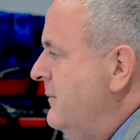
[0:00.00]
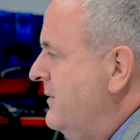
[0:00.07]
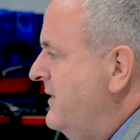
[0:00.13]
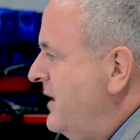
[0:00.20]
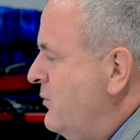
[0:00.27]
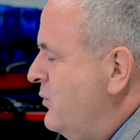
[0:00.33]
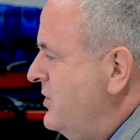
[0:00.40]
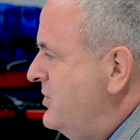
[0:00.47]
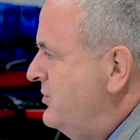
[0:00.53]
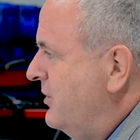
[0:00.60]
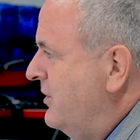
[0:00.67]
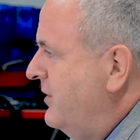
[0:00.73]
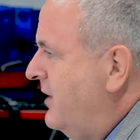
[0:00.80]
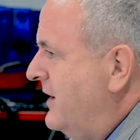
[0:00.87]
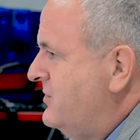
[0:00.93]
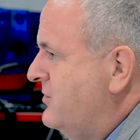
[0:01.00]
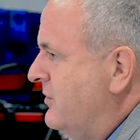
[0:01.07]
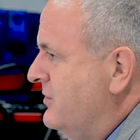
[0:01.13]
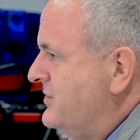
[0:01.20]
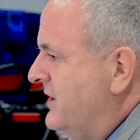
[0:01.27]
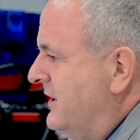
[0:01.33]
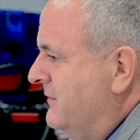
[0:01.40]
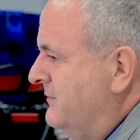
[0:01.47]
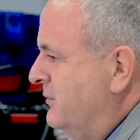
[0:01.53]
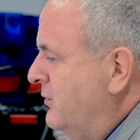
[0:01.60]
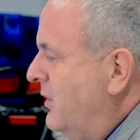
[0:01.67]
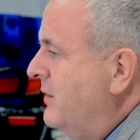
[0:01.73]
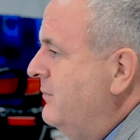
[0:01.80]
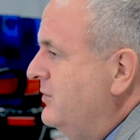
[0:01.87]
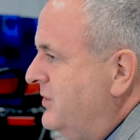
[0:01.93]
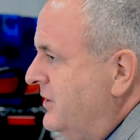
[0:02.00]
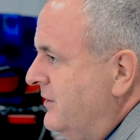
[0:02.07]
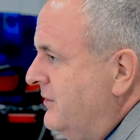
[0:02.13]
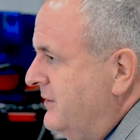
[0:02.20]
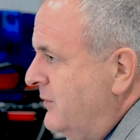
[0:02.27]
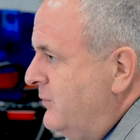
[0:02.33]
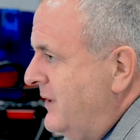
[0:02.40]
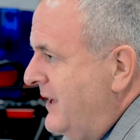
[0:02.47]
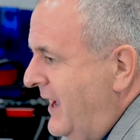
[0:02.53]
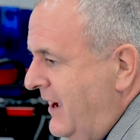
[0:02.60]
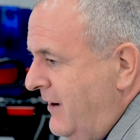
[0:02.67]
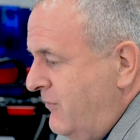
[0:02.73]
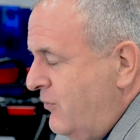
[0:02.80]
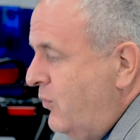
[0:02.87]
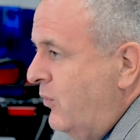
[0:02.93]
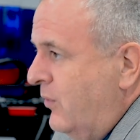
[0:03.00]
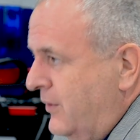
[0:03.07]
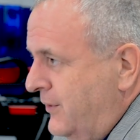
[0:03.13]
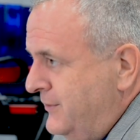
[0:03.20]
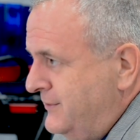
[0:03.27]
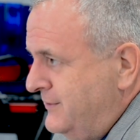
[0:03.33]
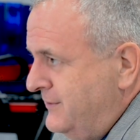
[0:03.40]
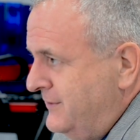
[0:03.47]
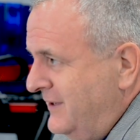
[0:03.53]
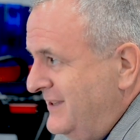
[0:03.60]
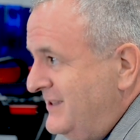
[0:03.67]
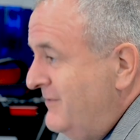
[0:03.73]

But then we started to ask ourselves, the raw material that we have, quartz, is